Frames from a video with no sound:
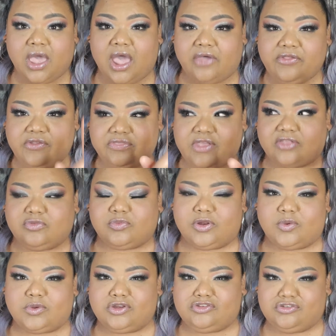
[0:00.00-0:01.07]
I think that's what
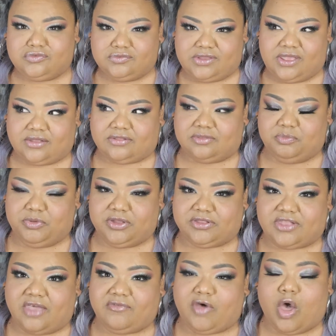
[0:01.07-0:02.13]
I want to do next because
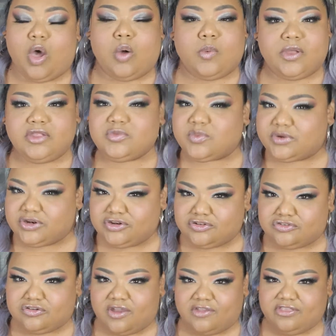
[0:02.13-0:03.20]
I've always wanted to
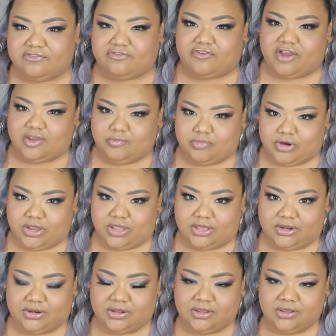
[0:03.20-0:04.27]
try the fry
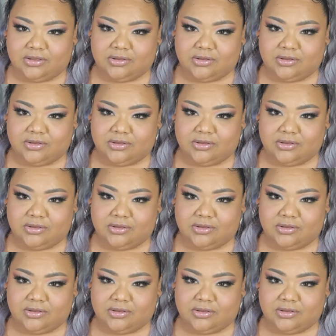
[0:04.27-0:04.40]
bread.